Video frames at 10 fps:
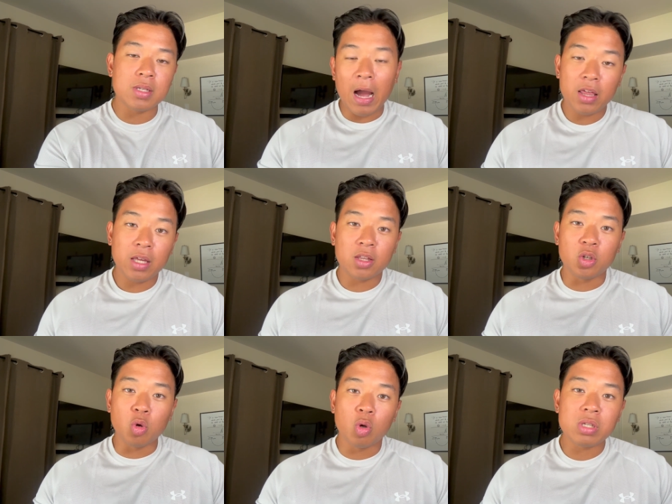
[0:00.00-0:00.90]
I think the
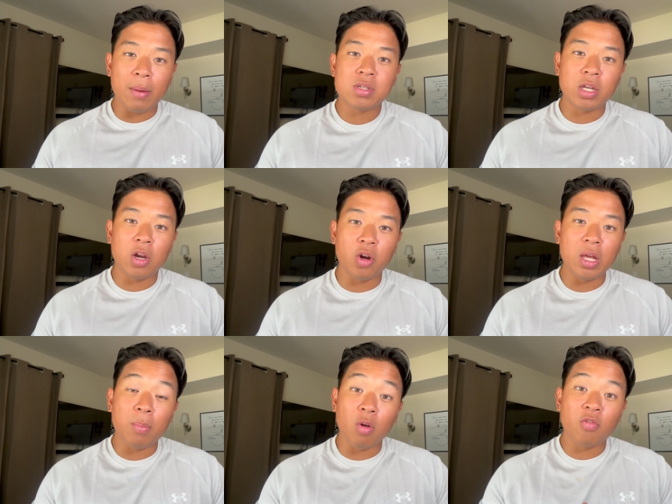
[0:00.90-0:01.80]
Google
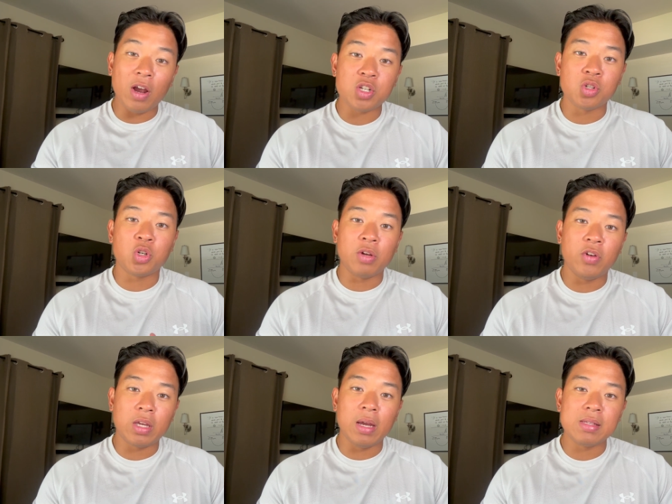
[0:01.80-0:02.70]
Cybersecurity Professional
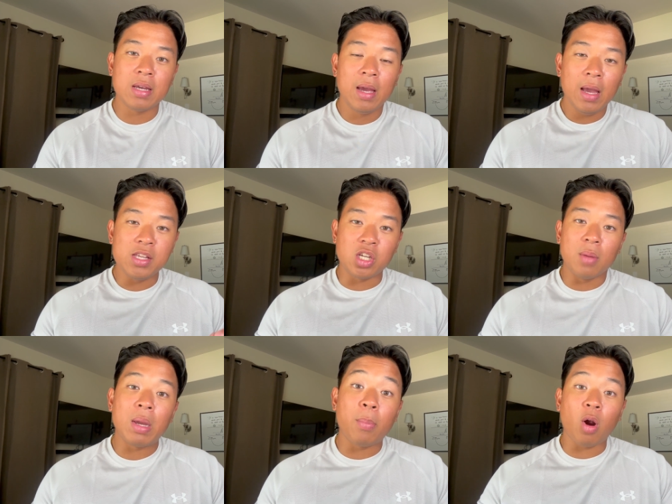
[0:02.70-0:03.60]
Certificate is going
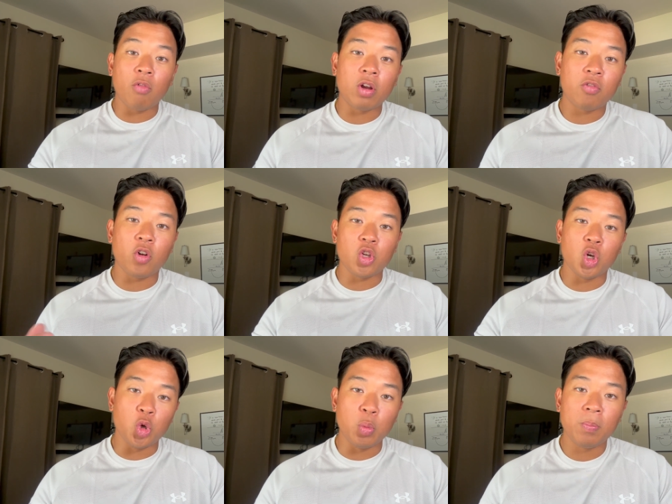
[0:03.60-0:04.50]
to be perfect for
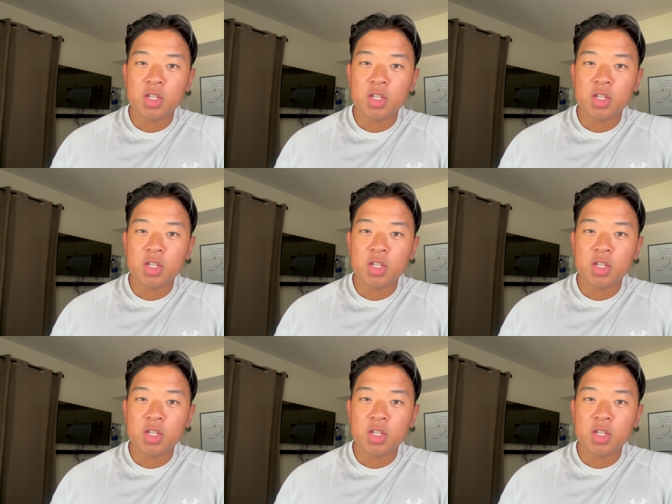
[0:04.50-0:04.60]
you.